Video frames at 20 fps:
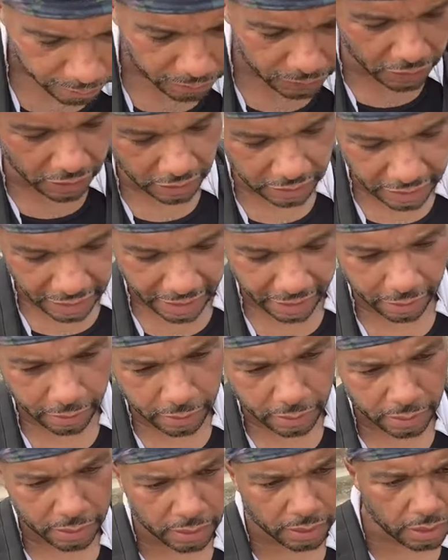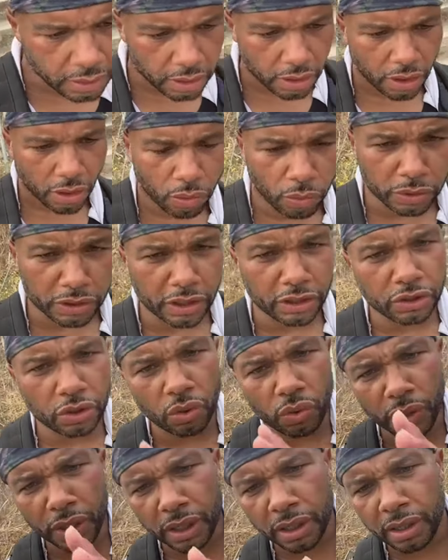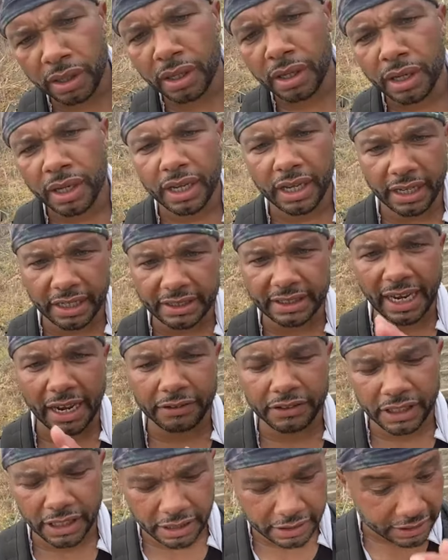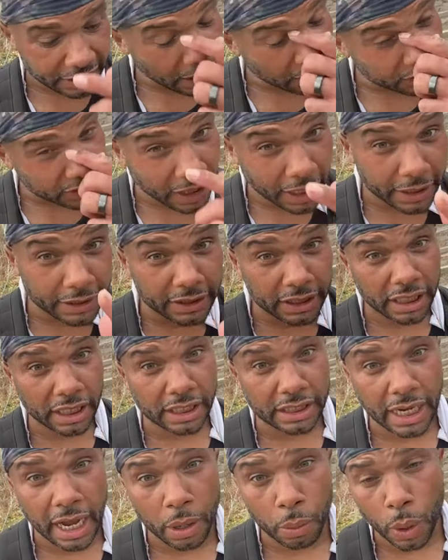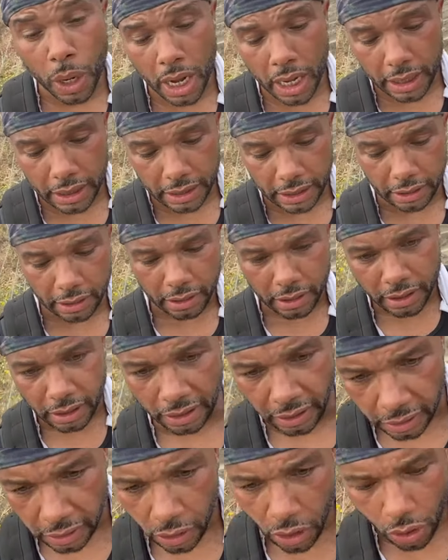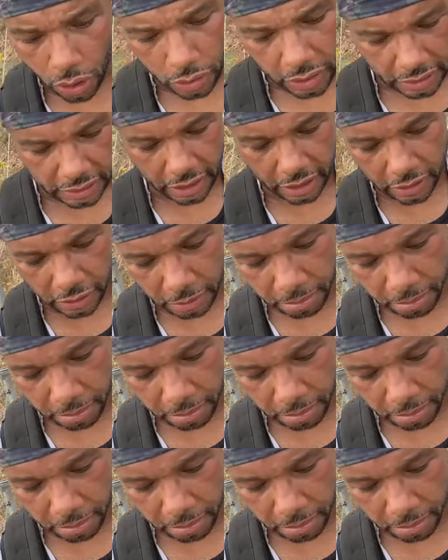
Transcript: You understand? What they're doing in the South China Sea and Taiwan and all these other,